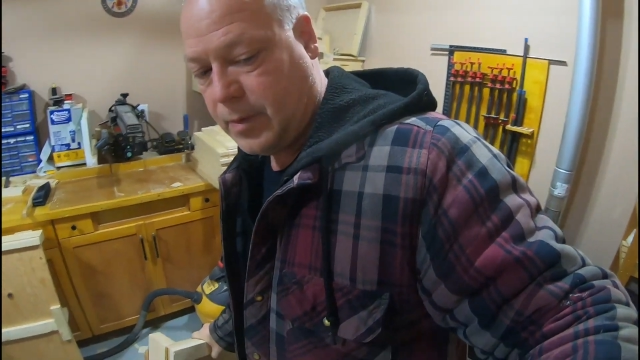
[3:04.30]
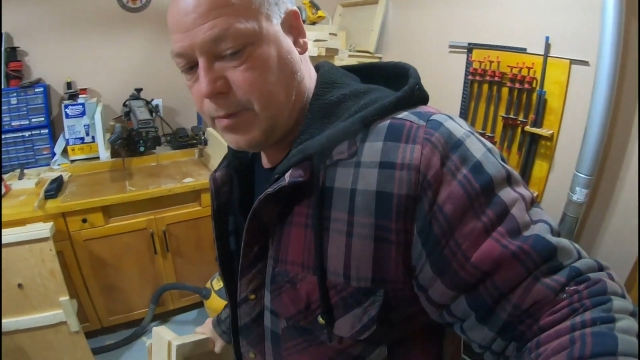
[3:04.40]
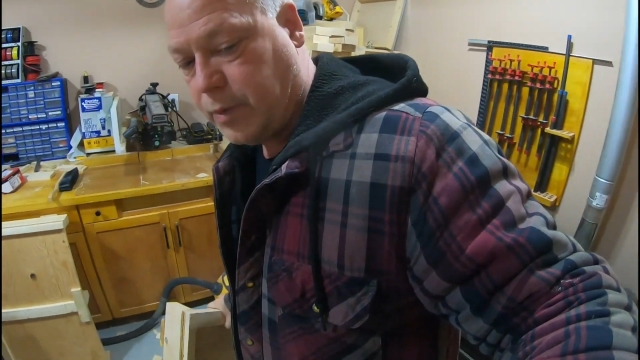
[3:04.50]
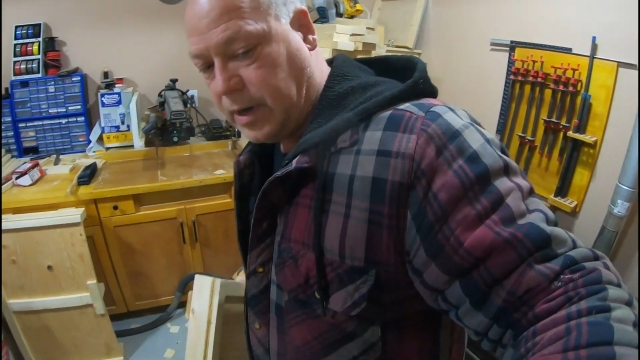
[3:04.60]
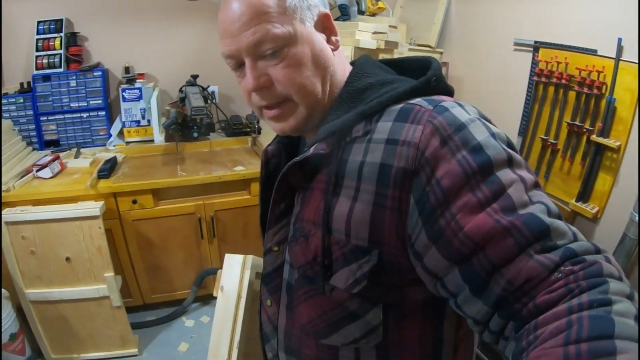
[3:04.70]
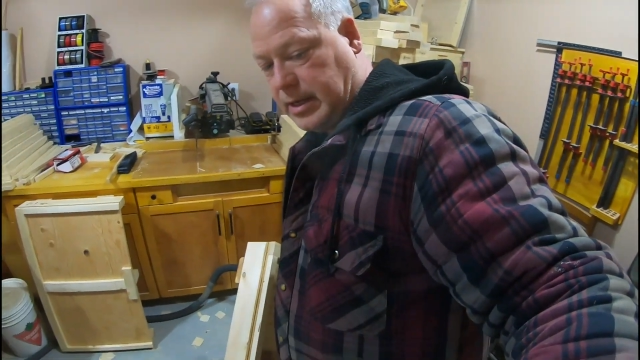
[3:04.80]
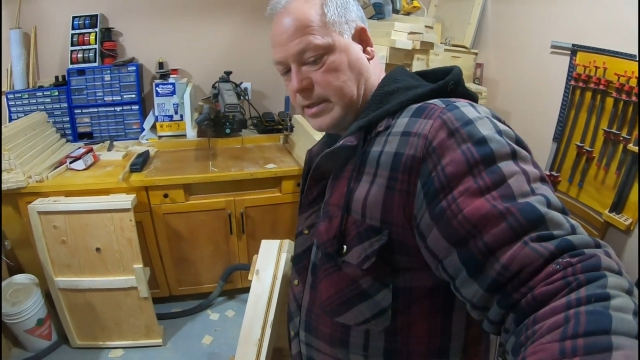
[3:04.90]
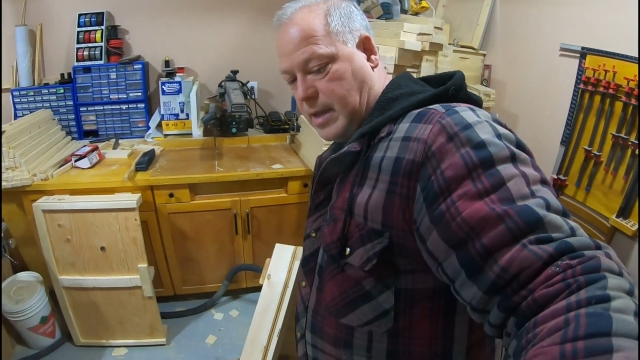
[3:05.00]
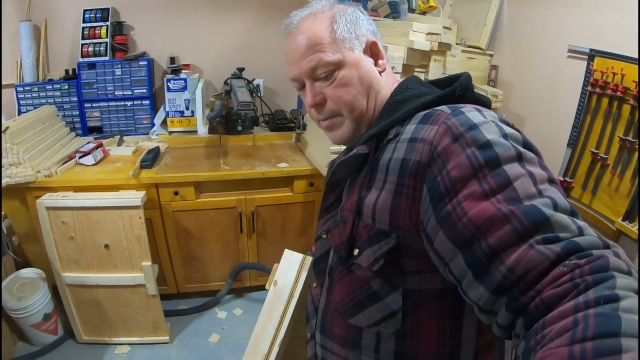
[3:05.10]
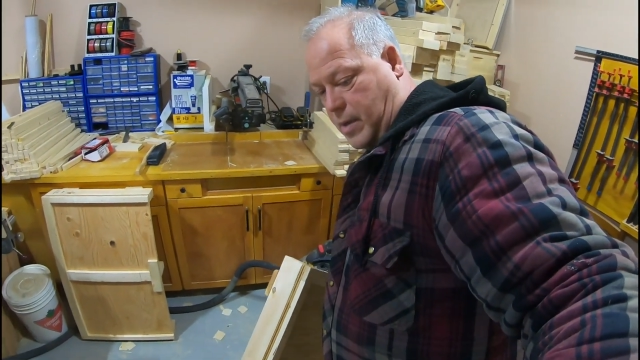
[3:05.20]
bring this
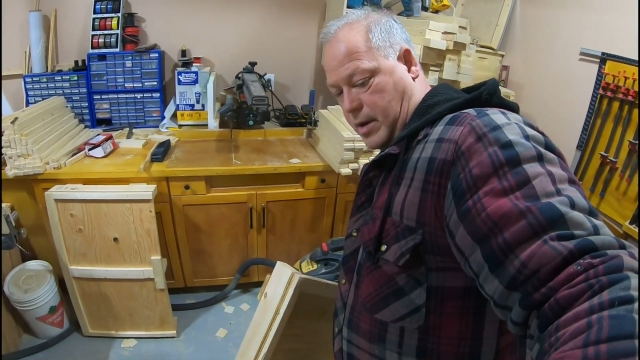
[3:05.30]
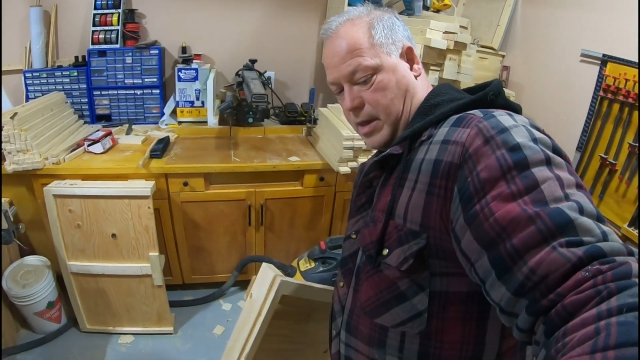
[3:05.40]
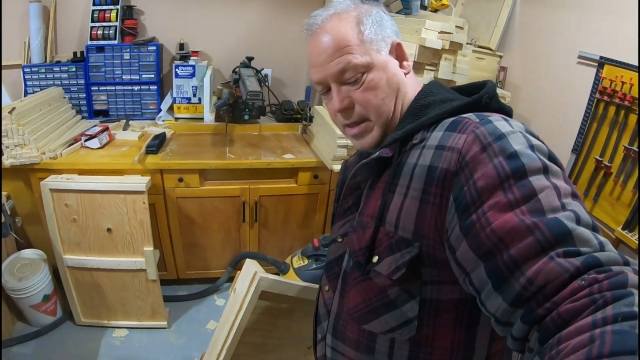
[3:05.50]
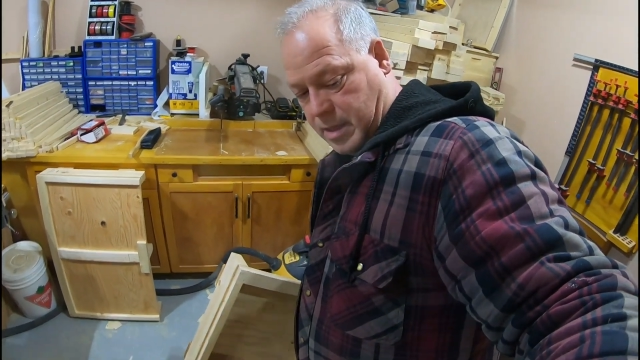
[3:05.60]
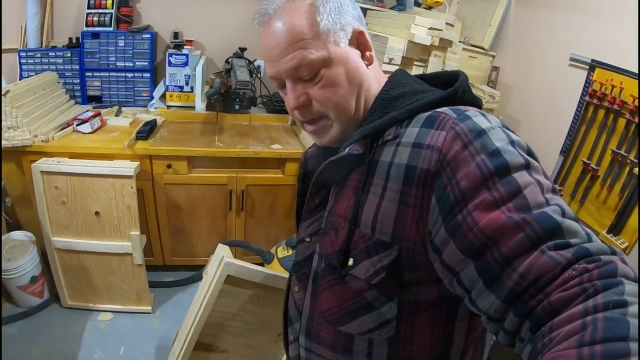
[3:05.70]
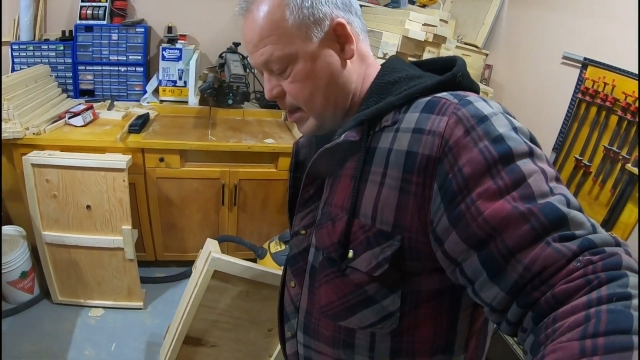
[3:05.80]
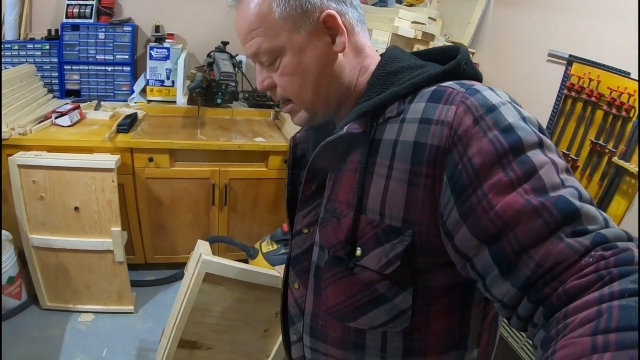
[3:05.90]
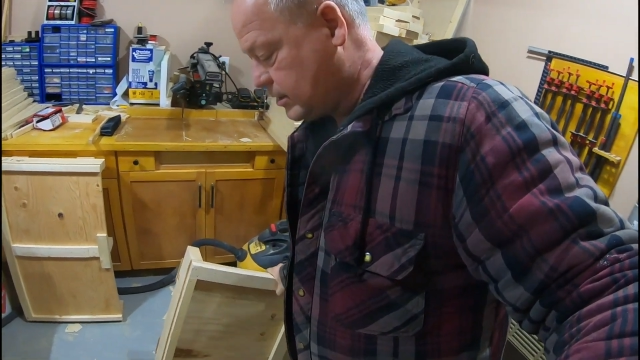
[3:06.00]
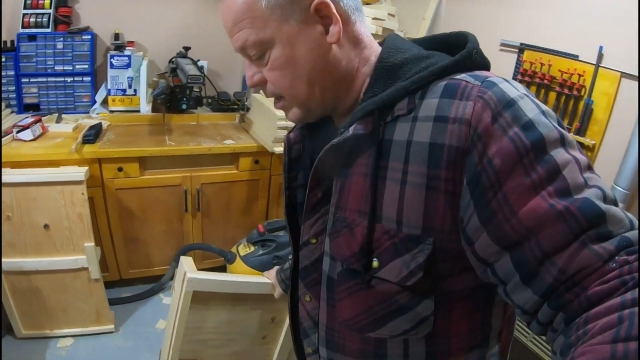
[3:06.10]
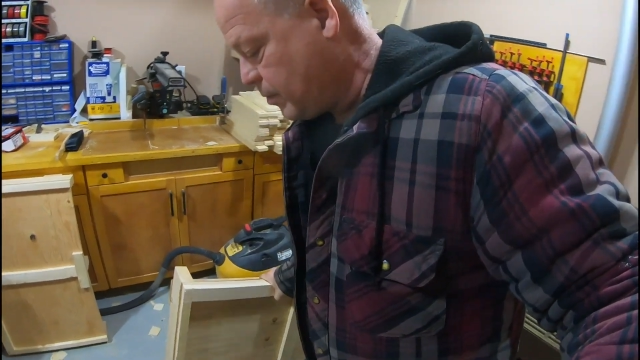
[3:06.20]
up on the, actually I'll